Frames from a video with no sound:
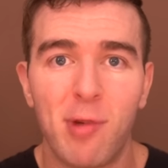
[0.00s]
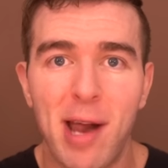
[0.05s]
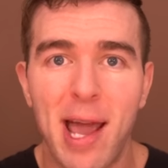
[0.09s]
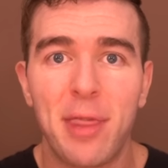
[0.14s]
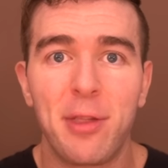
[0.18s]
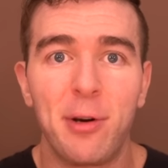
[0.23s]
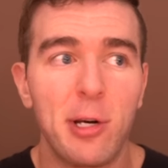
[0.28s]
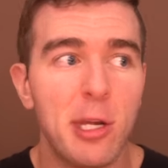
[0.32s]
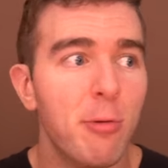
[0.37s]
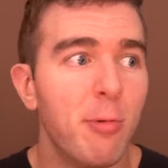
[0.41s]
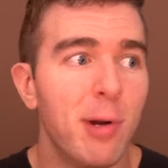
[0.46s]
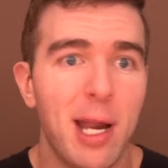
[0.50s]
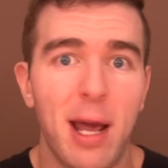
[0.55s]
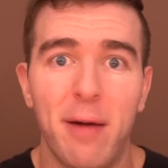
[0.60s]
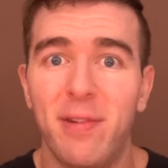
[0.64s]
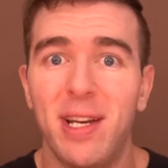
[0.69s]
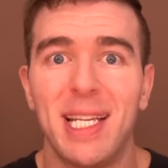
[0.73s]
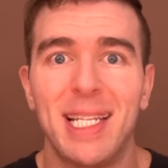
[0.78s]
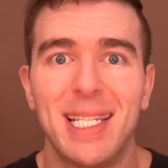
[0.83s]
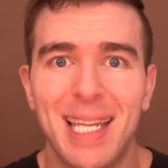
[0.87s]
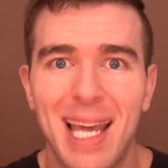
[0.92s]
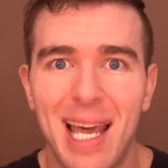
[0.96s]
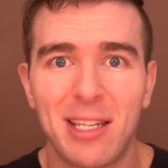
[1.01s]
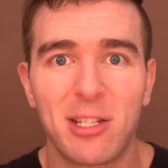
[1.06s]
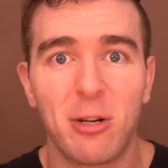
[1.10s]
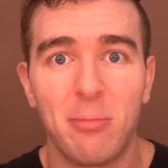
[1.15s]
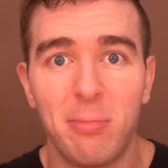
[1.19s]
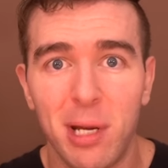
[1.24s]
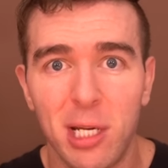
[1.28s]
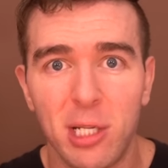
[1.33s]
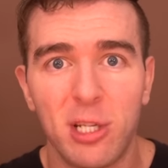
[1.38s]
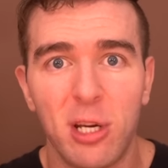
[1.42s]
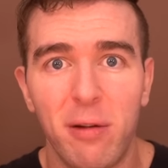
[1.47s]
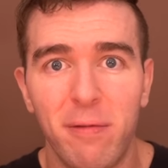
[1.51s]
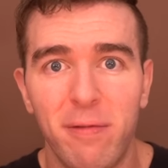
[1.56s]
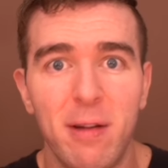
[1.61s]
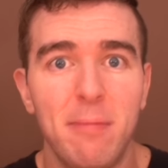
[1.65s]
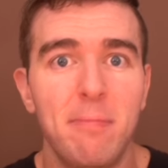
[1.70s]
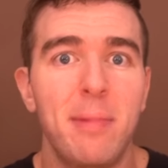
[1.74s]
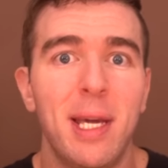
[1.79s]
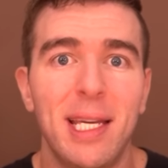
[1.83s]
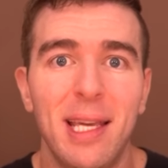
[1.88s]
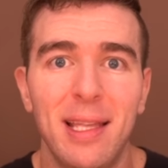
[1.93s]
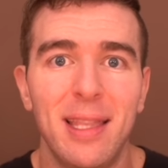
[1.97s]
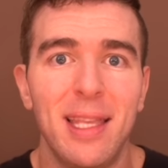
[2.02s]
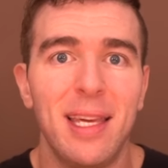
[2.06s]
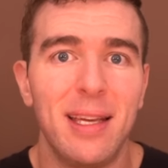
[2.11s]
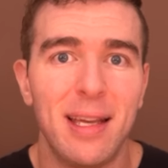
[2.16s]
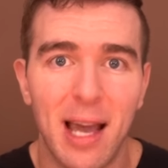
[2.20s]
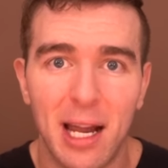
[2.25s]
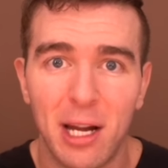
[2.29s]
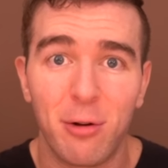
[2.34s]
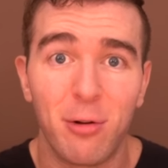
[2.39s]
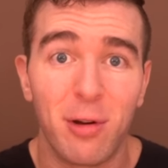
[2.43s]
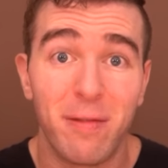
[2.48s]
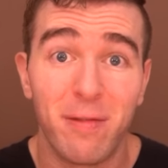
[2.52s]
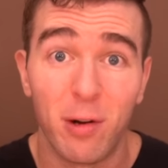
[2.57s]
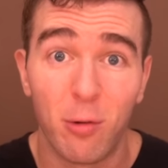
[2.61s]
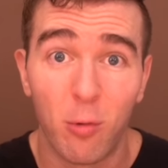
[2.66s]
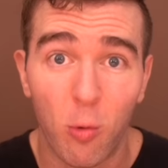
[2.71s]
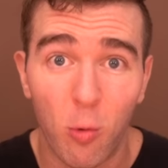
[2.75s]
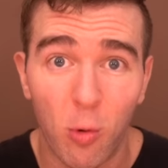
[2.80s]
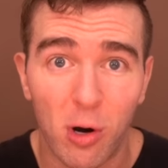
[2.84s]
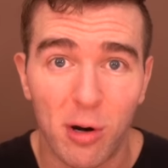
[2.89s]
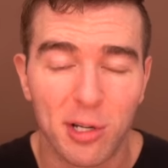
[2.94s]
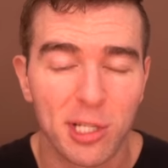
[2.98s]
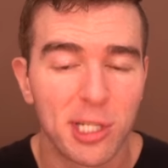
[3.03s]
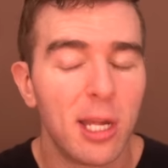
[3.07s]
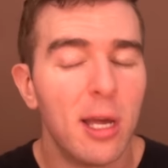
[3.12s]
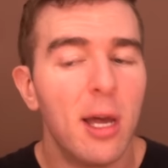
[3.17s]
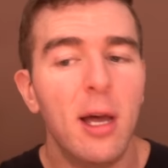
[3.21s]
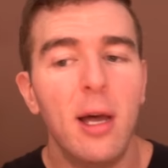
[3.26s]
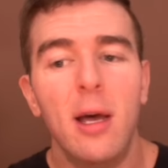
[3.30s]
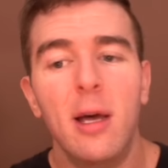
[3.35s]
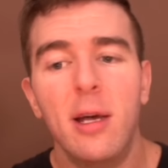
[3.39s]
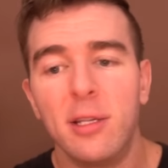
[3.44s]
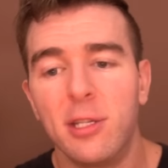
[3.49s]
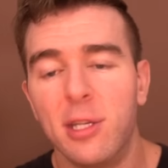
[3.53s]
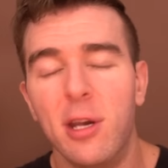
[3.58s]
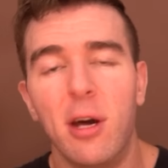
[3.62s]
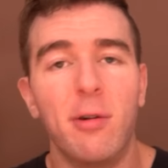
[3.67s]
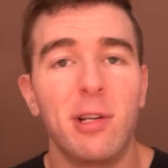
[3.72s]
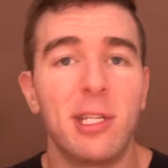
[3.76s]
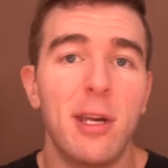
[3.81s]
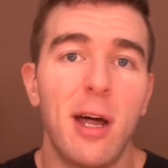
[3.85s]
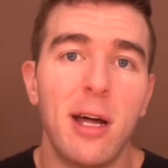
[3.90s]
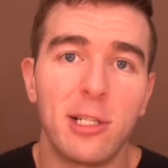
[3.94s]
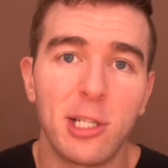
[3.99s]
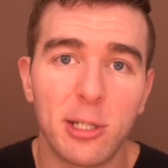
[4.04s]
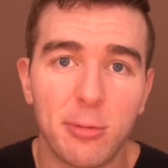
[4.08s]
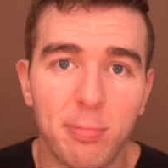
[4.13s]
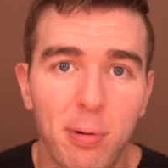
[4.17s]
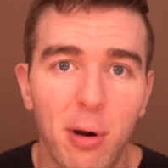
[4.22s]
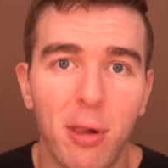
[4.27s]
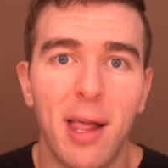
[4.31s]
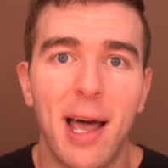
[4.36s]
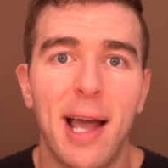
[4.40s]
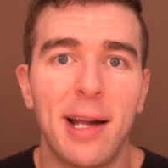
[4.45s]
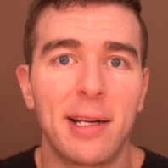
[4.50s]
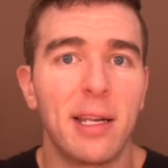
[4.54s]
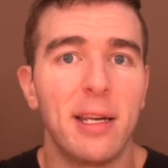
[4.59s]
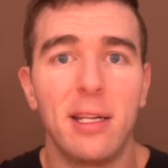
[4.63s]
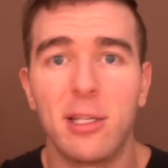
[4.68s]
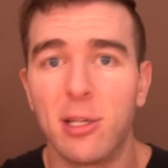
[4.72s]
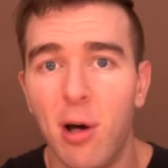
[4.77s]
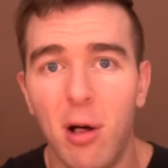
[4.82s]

rather you would have an exacerbation of it, making the gyno even worse. So no, it's not just prolactin, it's